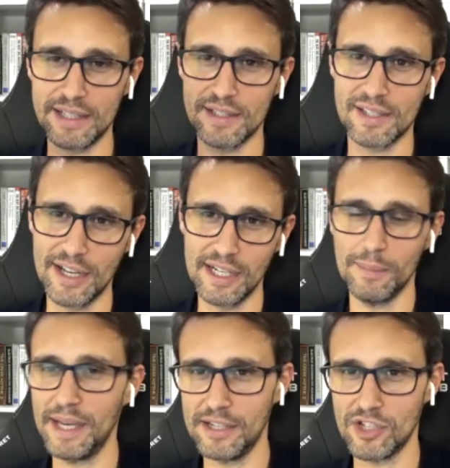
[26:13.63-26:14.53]
sign
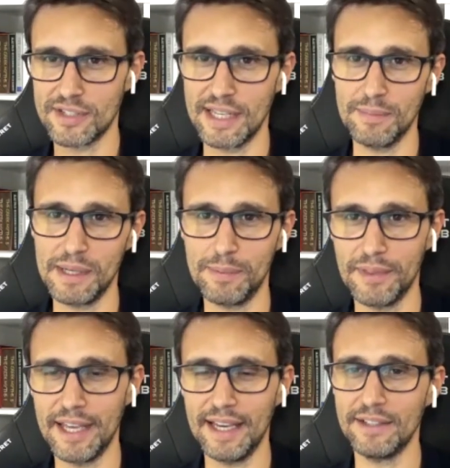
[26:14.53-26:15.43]
up page. I'll send people
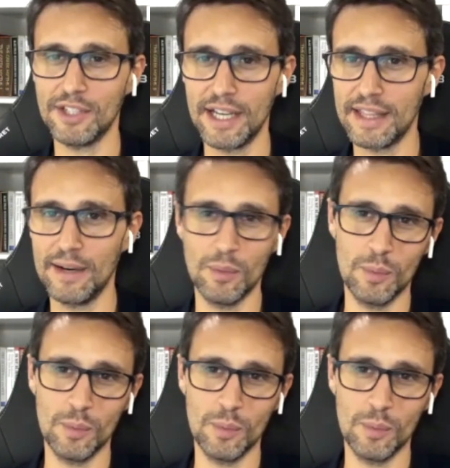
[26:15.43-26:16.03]
there. And you're like, that,